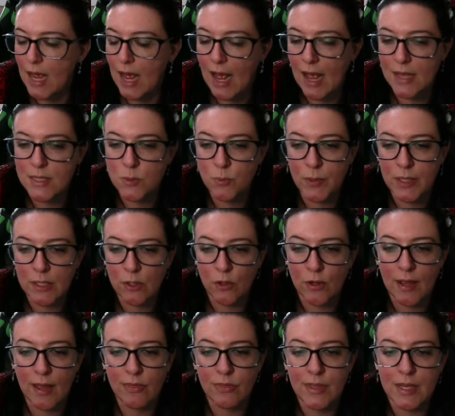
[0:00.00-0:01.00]
as we
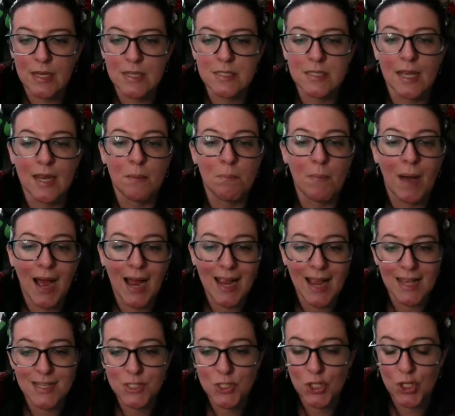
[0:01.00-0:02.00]
look at things like
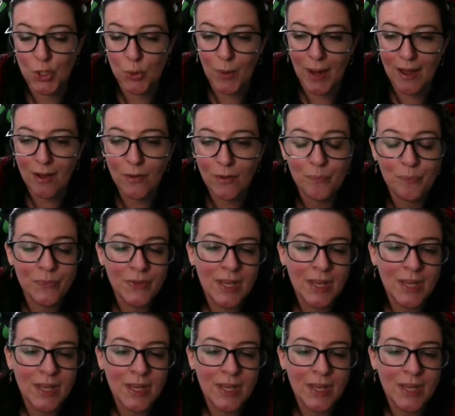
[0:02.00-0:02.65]
MySQL,